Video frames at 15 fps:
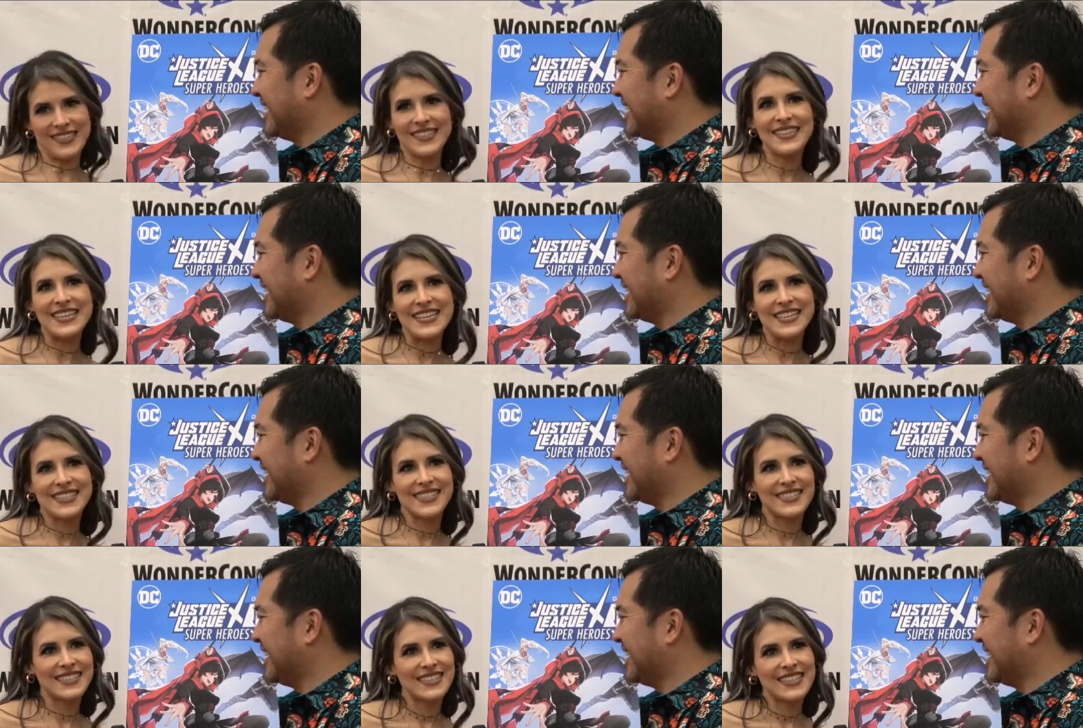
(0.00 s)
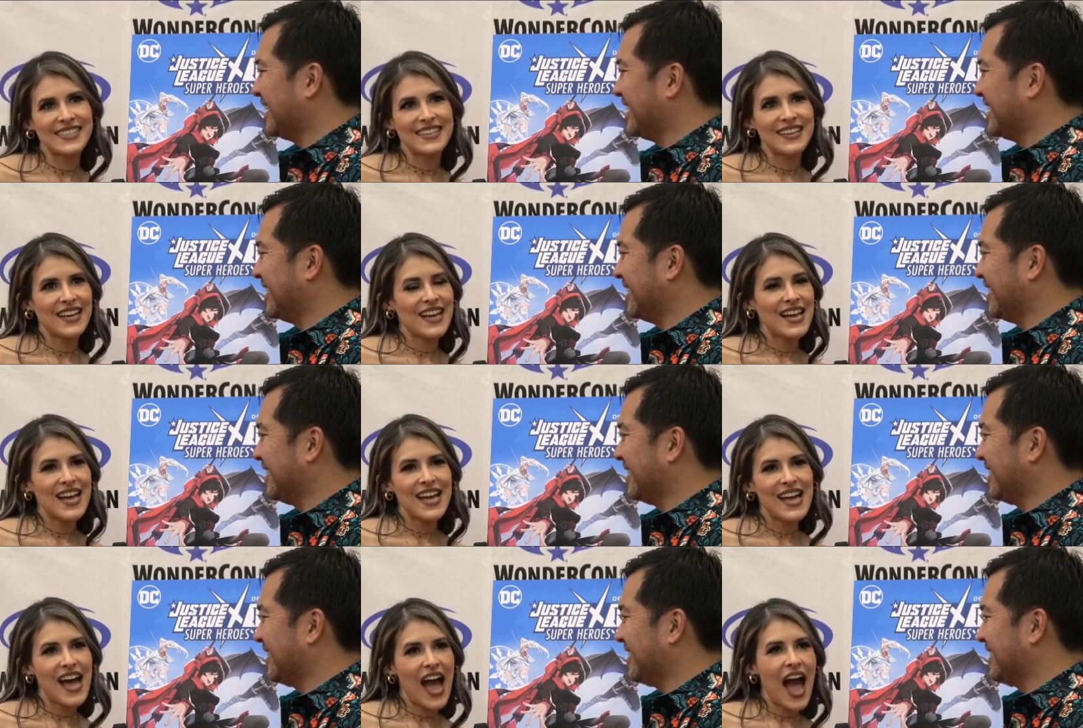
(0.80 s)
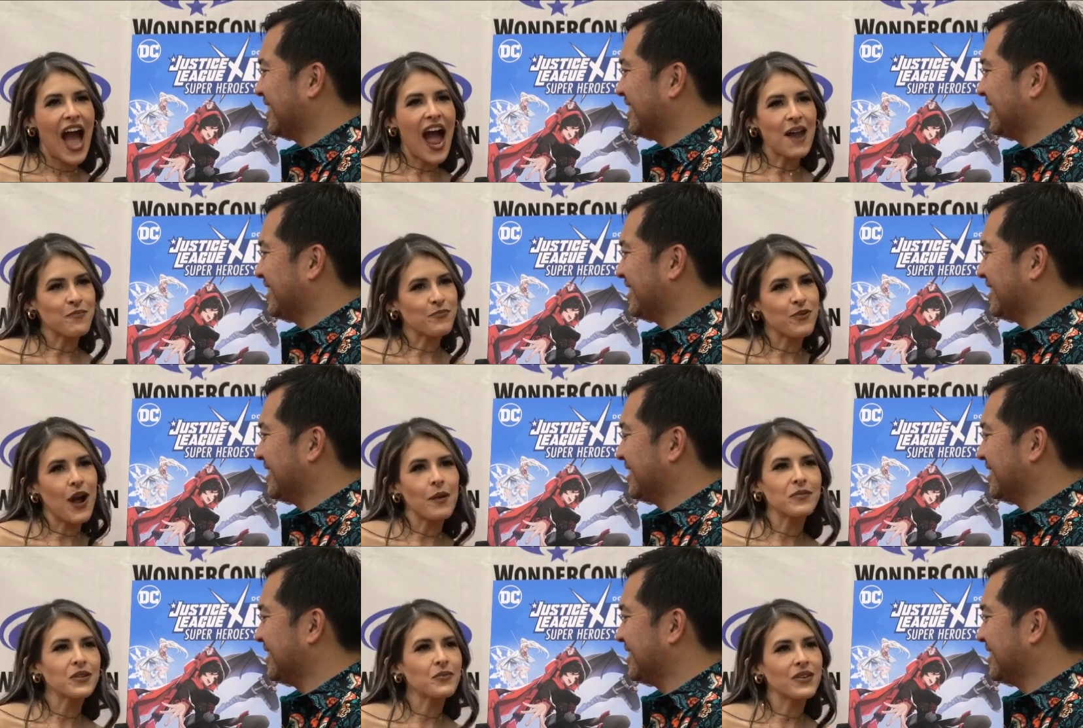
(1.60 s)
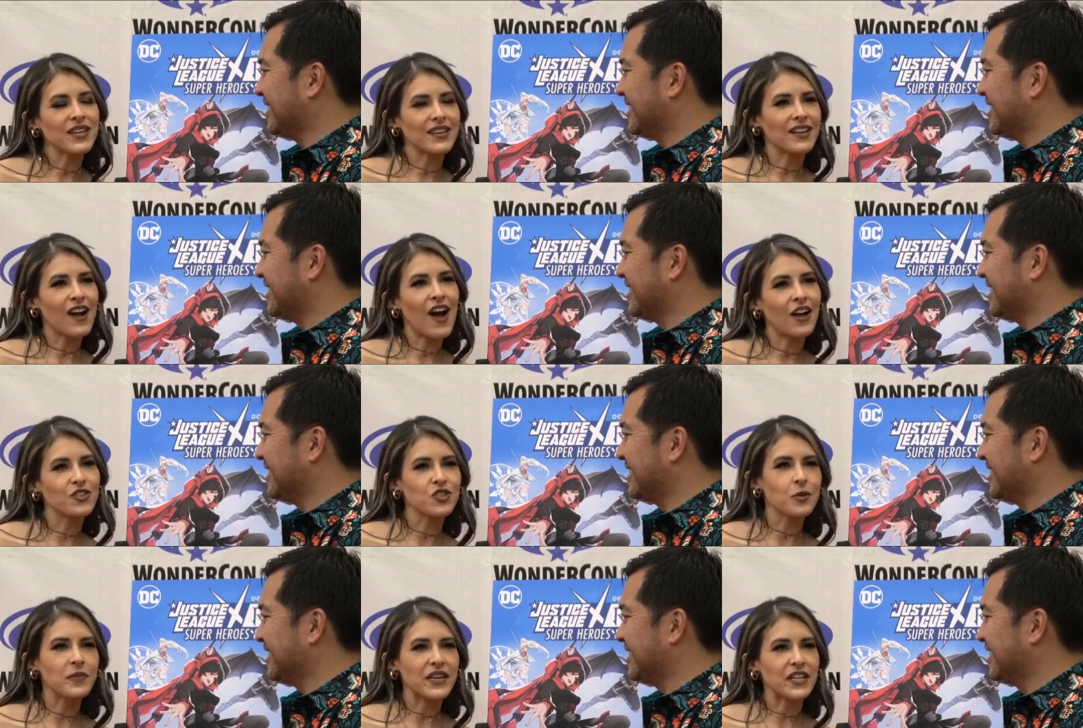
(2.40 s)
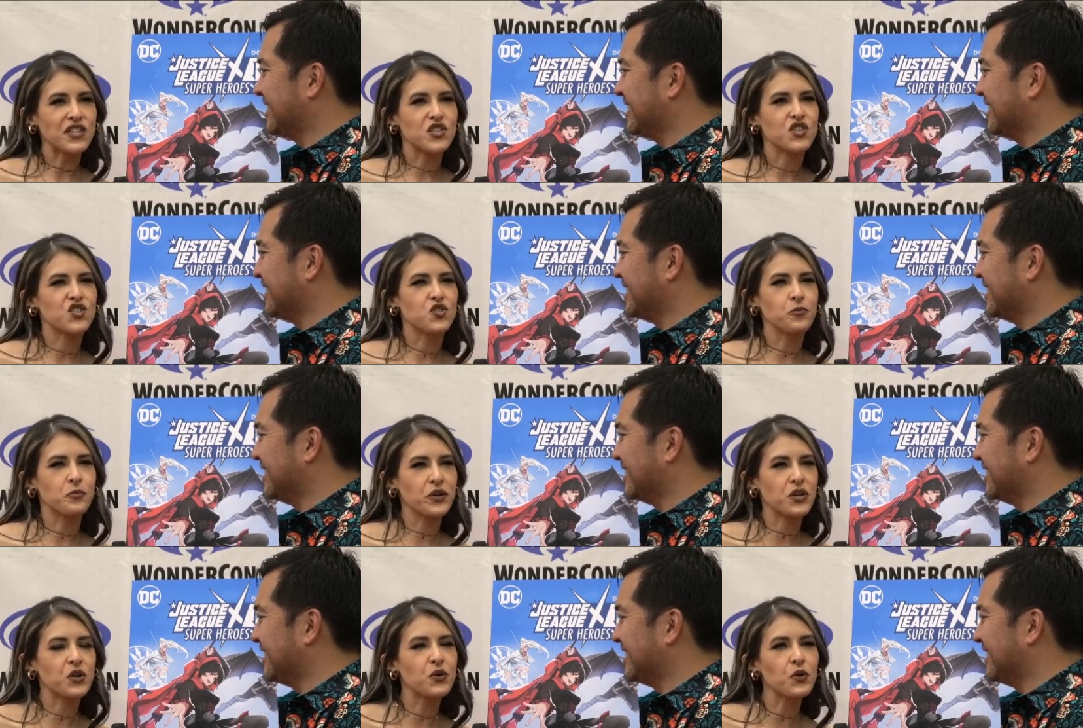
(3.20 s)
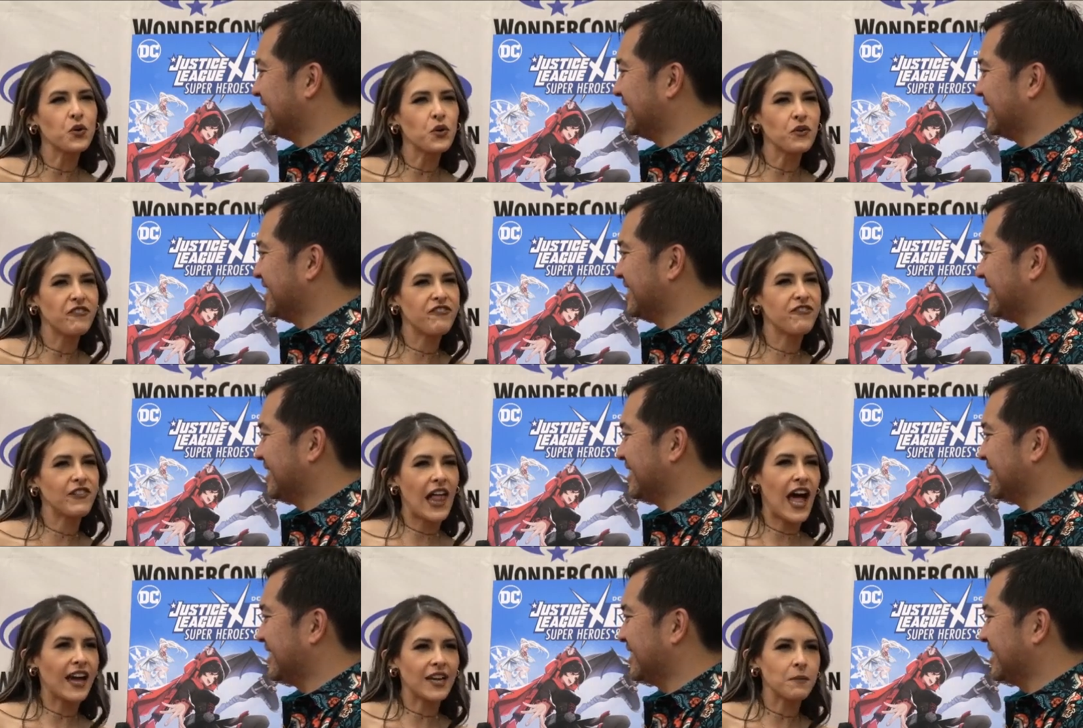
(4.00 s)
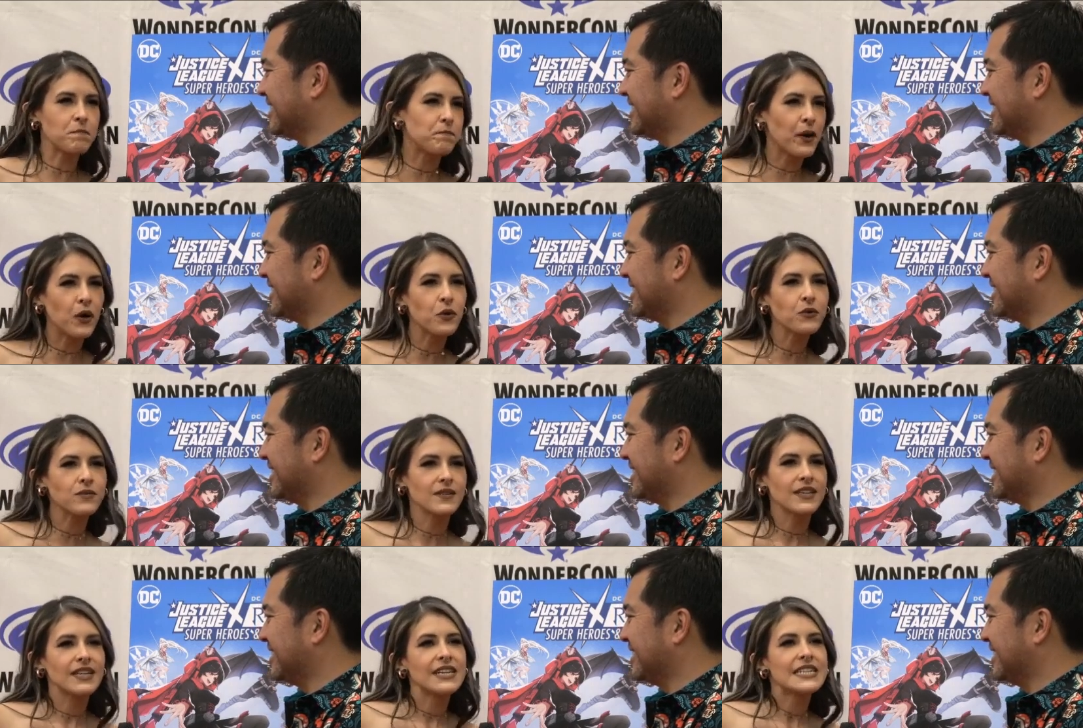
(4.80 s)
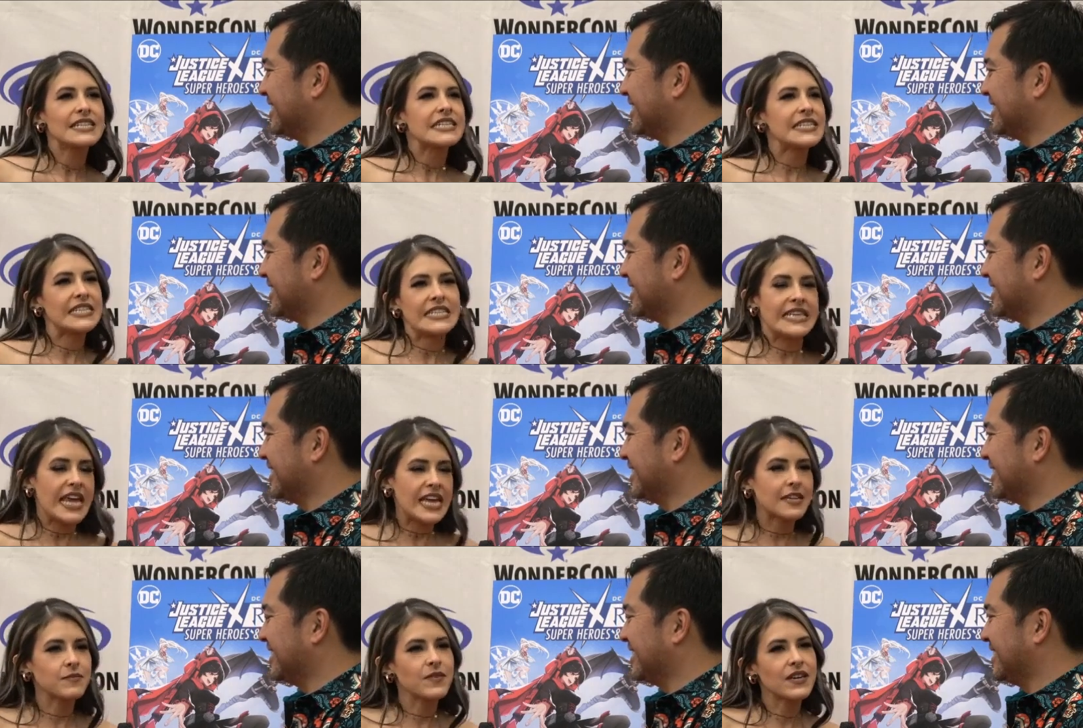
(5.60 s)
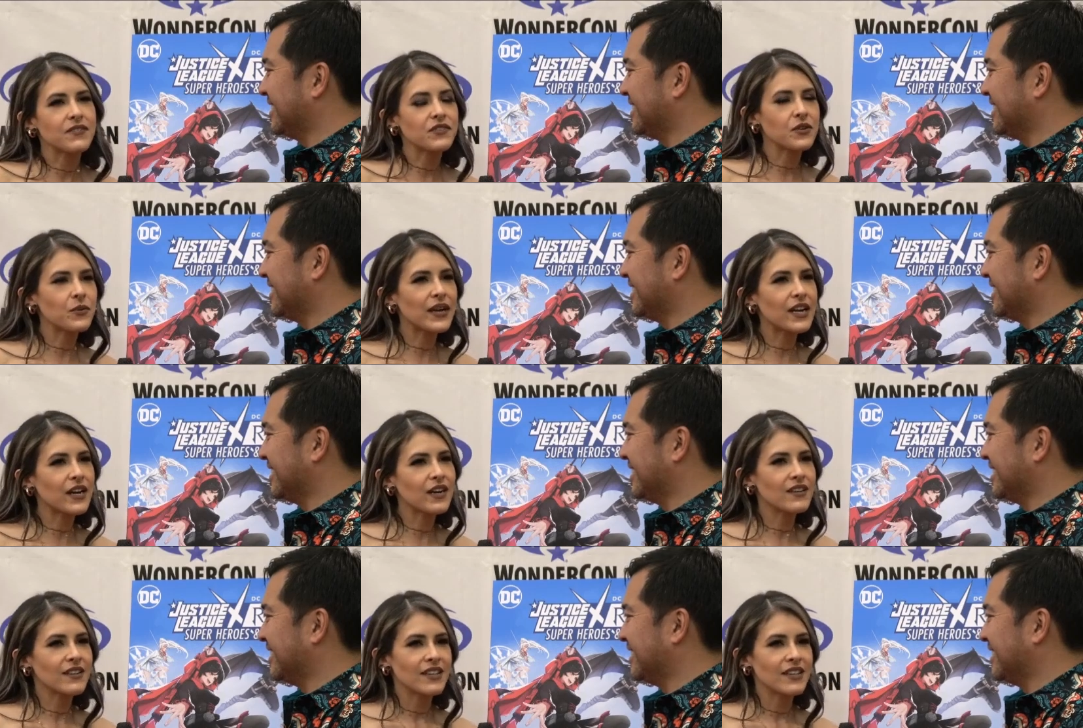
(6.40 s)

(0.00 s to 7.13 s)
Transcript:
Speaker 1: goodness. I'd probably want to conjure up like a super cool flying boat to take me everywhere.